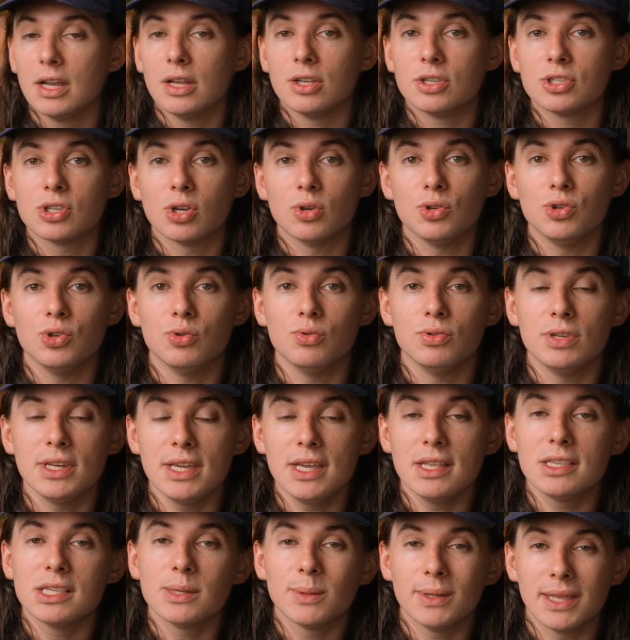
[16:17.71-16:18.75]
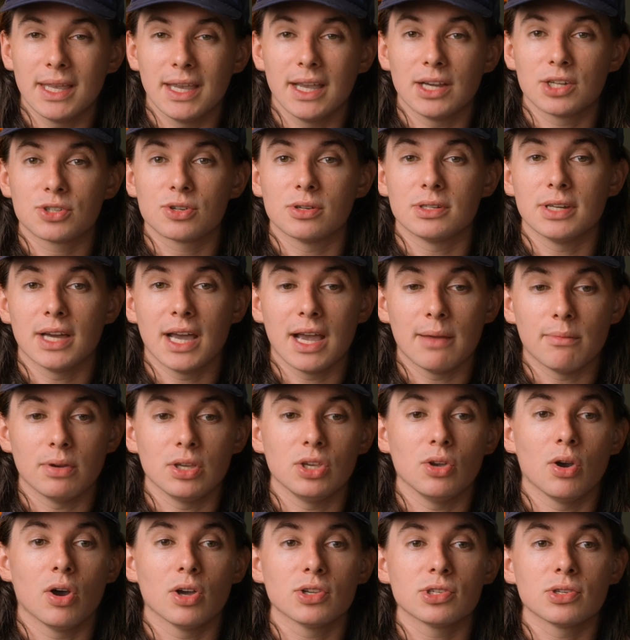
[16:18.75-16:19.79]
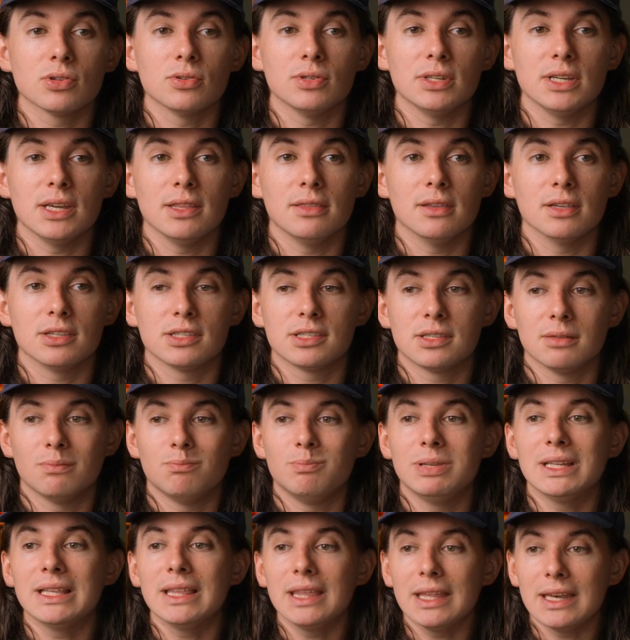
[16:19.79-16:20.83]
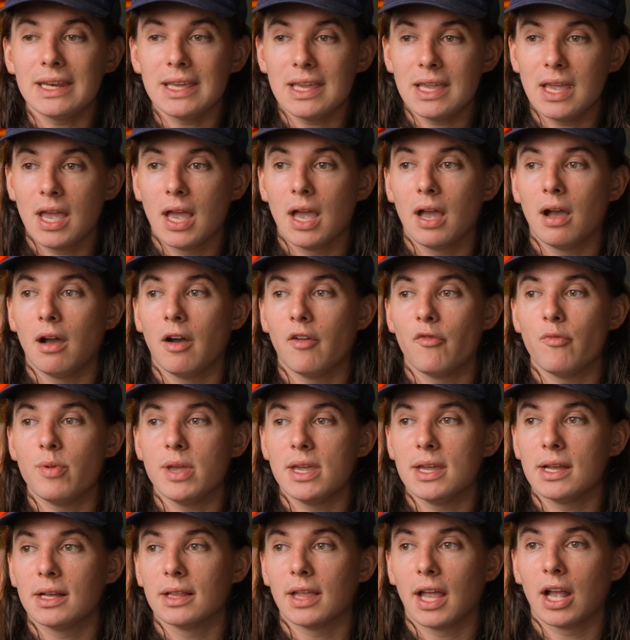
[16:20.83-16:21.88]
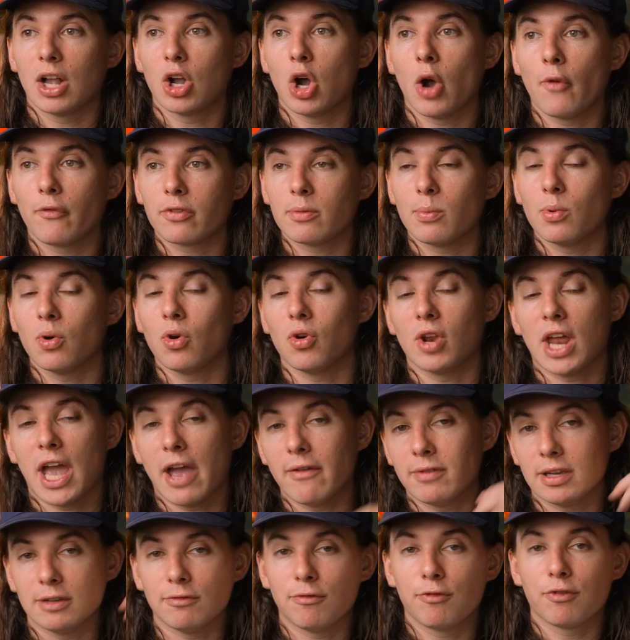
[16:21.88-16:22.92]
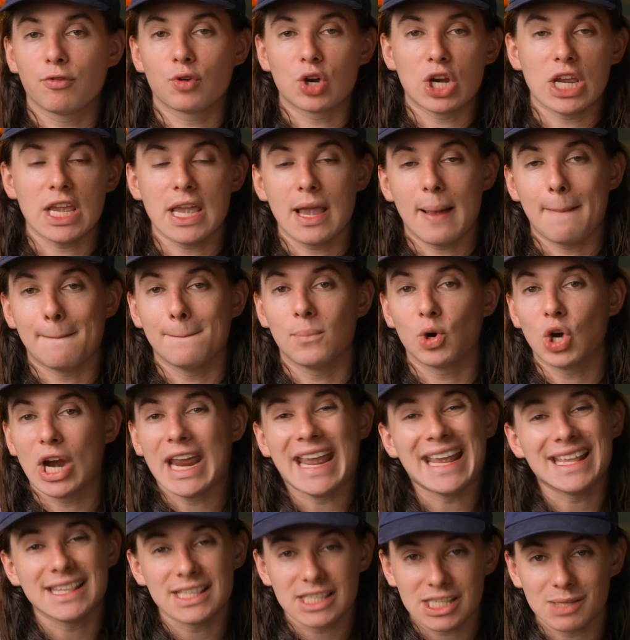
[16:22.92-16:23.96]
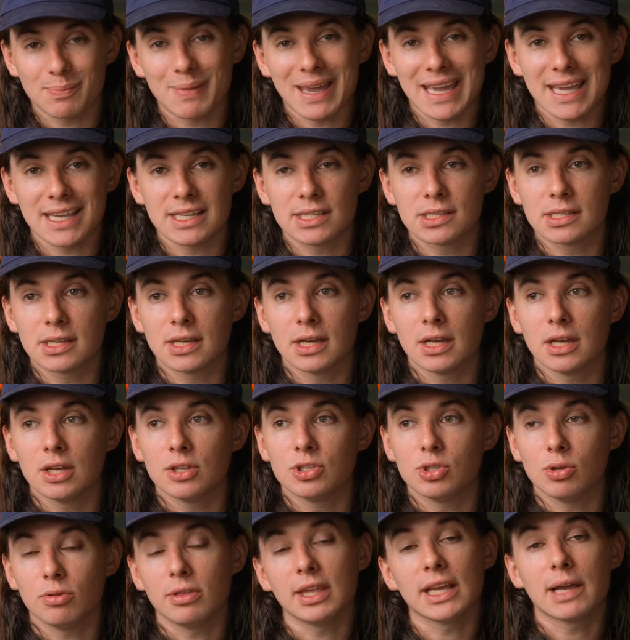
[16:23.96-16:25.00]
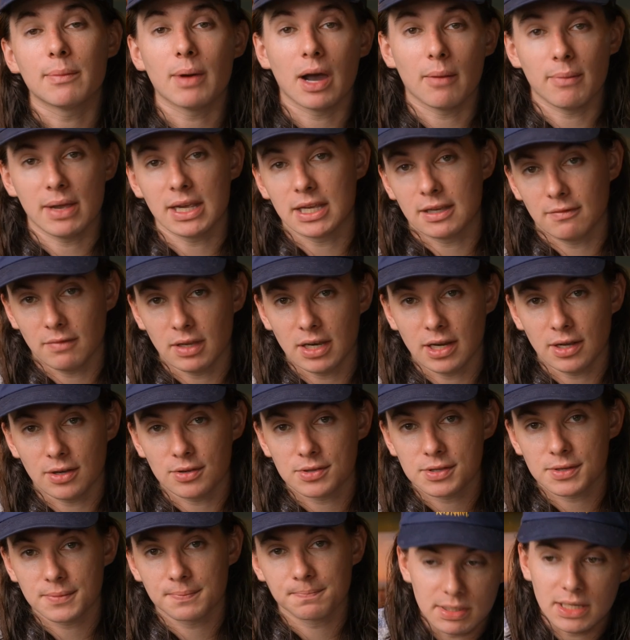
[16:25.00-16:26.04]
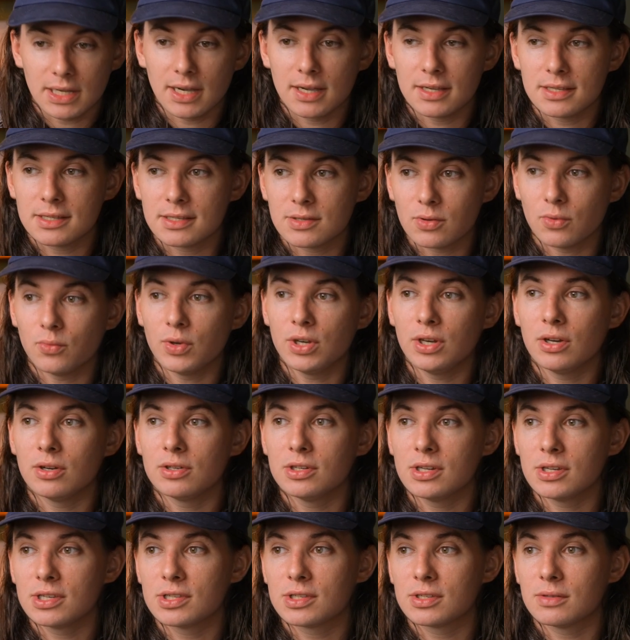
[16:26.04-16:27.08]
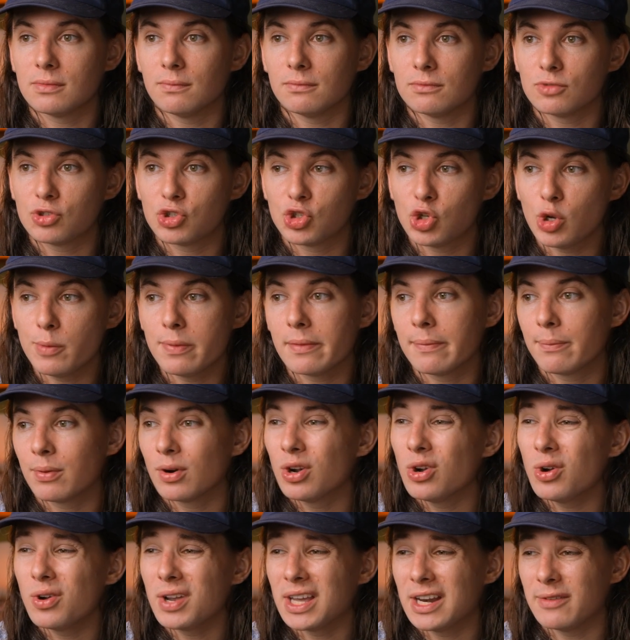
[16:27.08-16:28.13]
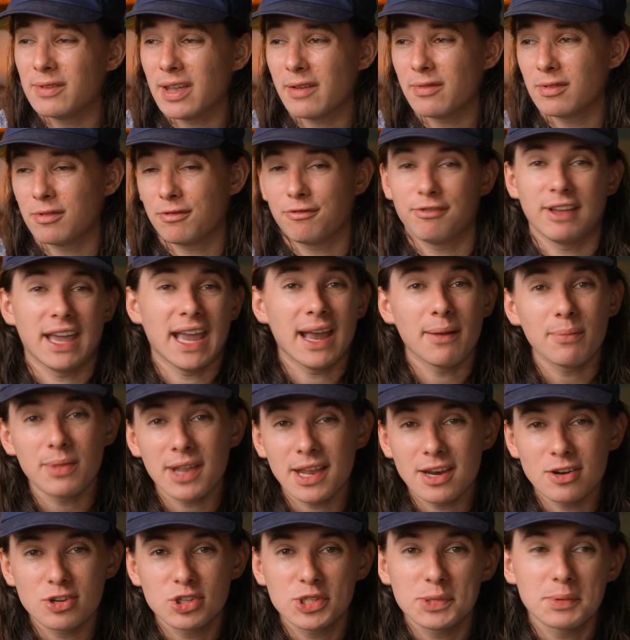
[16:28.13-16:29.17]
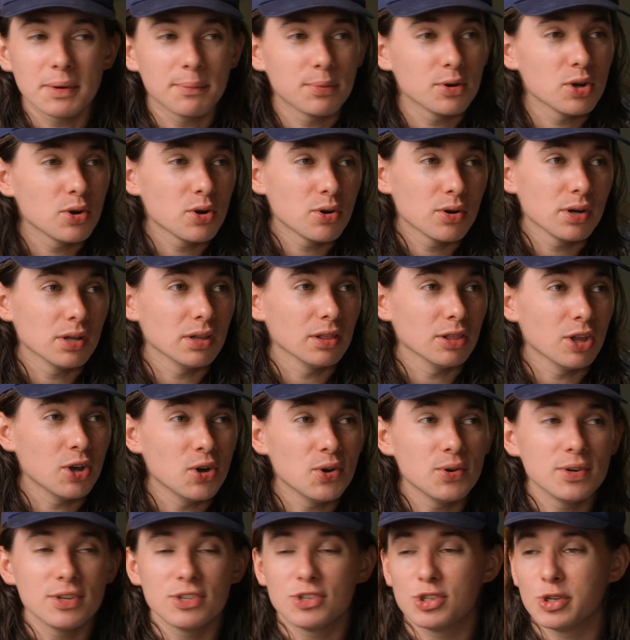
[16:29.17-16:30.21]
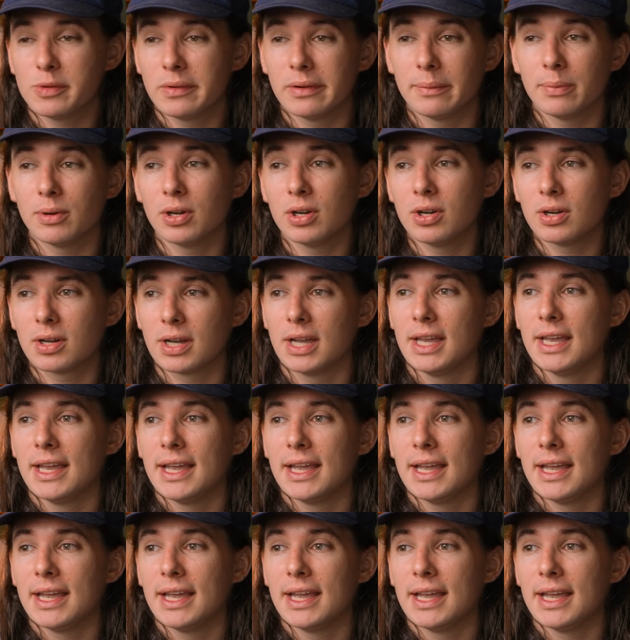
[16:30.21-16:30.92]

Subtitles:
So you need some of that extra time, but you also need the stability of being like comfortable and having free brain space to think about making videos. Because when you're just super broke, and if you have a family and you're super broke, or alone and super broke,